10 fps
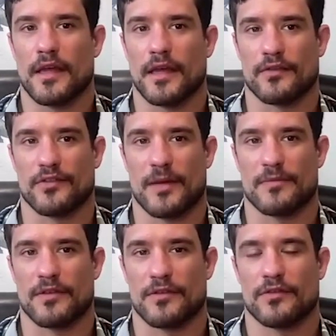
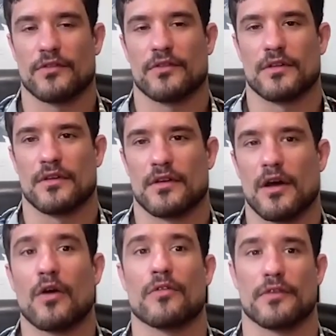acceptance.
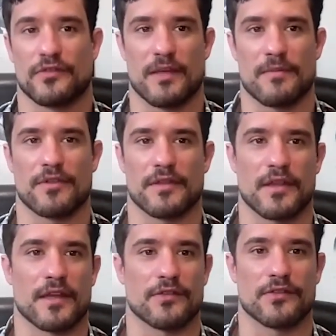Oh, the same thing
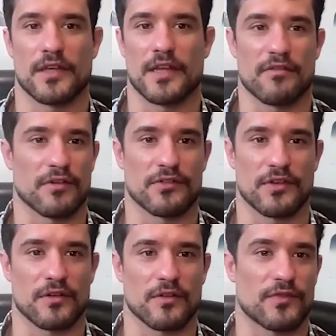that I see in every
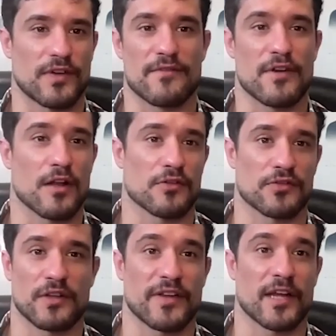single $5
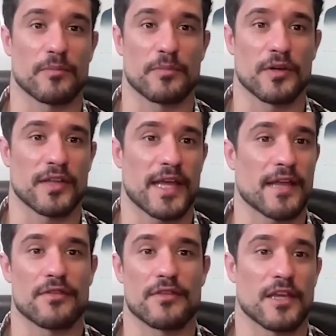self-help book
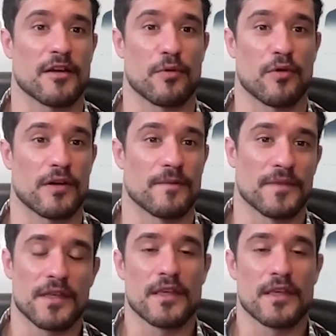at the airport.